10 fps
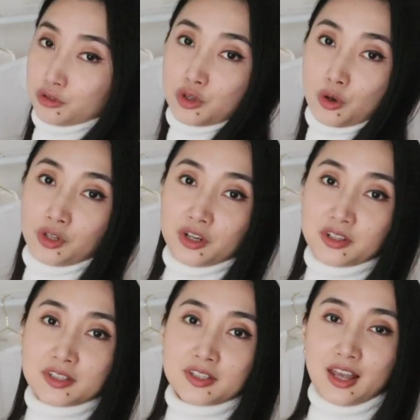your
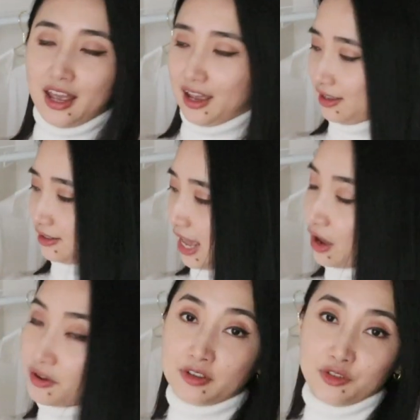shoulders, and
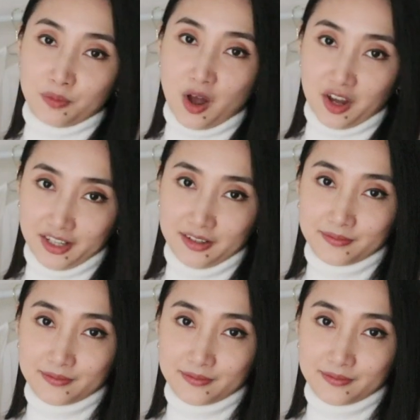how it fits your body.